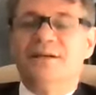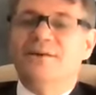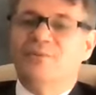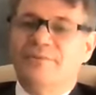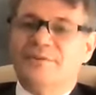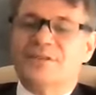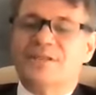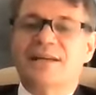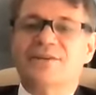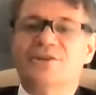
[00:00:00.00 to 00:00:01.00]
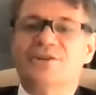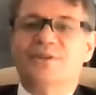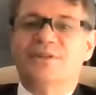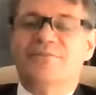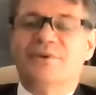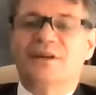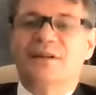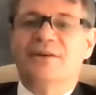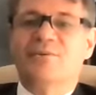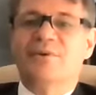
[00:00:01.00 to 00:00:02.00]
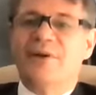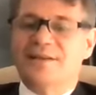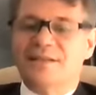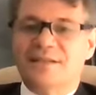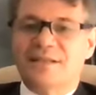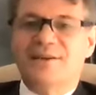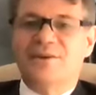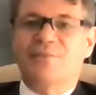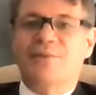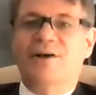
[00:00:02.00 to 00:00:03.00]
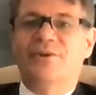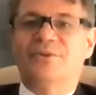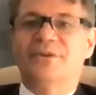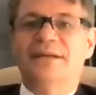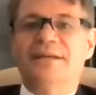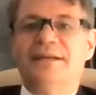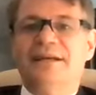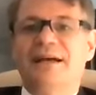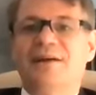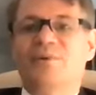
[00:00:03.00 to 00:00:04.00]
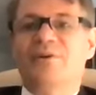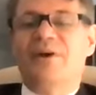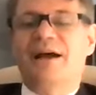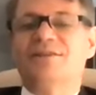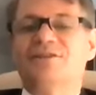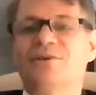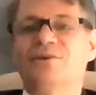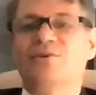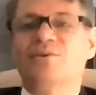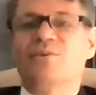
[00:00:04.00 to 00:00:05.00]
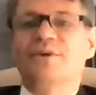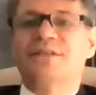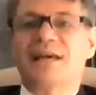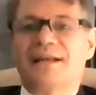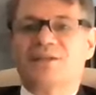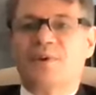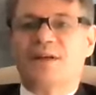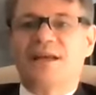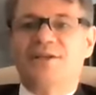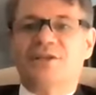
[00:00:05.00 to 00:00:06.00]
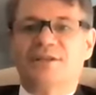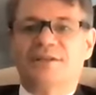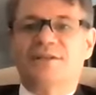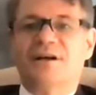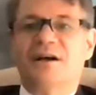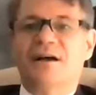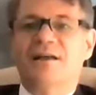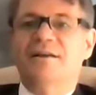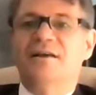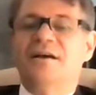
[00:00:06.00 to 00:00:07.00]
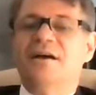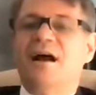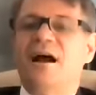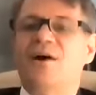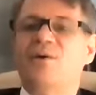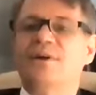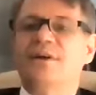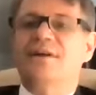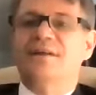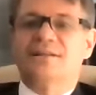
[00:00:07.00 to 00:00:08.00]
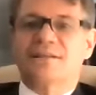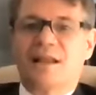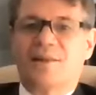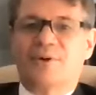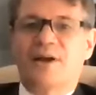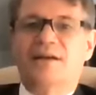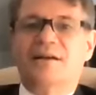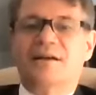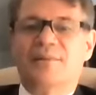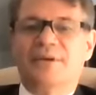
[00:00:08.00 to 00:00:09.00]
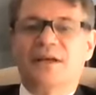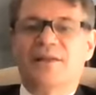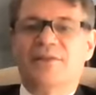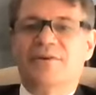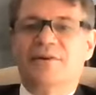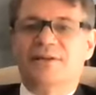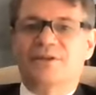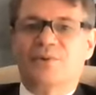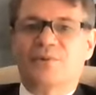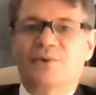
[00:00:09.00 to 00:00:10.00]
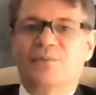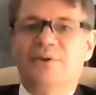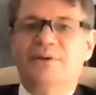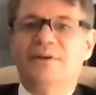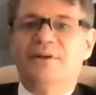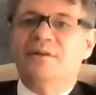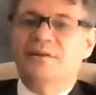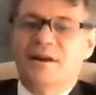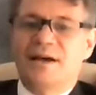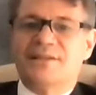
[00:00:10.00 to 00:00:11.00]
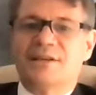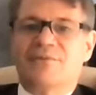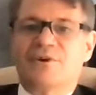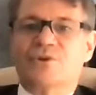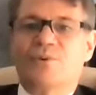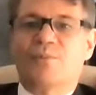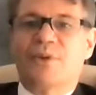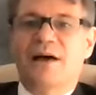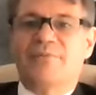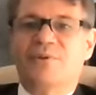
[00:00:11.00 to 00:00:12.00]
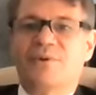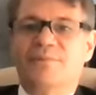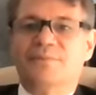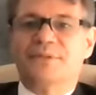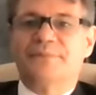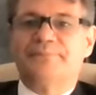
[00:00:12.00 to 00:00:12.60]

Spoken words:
We've just had to do it differently. We've had to tighten our belt, and we've had to reset expectations on how we can celebrate and come together as a group, utilizing virtual platforms.